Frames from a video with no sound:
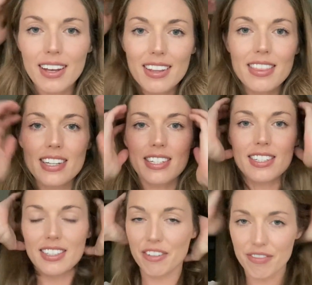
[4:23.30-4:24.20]
This is
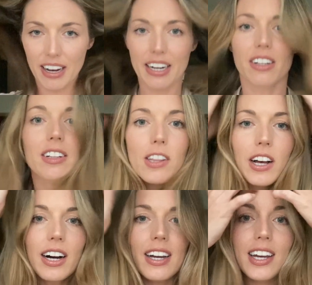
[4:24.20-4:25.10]
the final
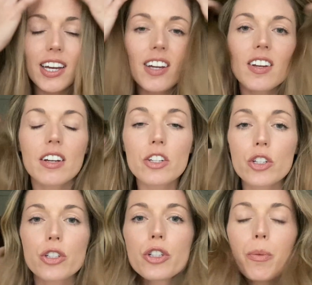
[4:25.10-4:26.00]
look.
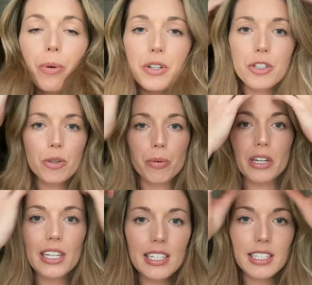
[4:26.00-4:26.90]
Super, super
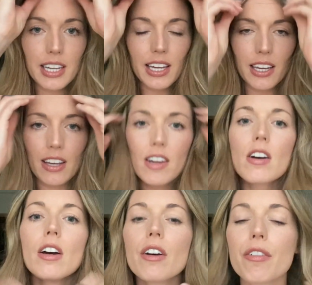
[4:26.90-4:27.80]
easy,
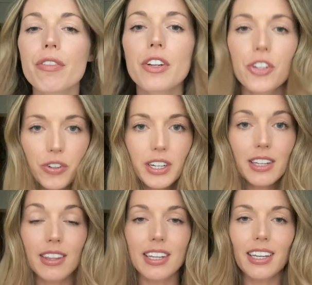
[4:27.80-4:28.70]
featuring
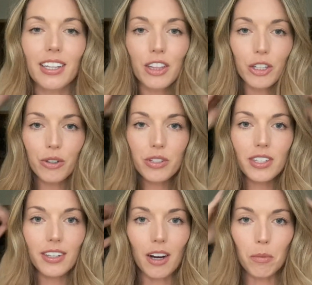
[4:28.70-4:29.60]
the loose
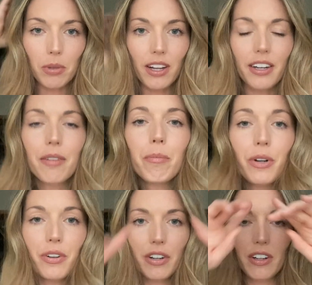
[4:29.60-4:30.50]
Youngblood
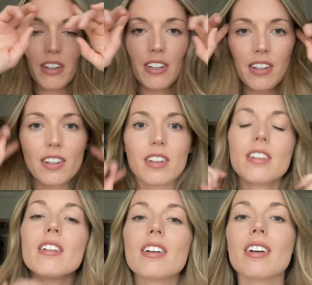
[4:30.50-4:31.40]
Mineral
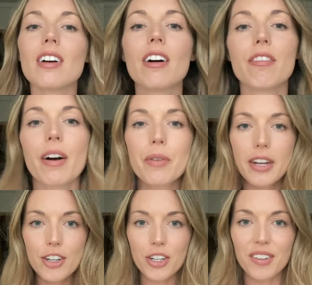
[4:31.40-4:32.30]

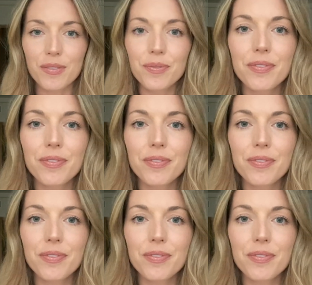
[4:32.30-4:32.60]
Foundation.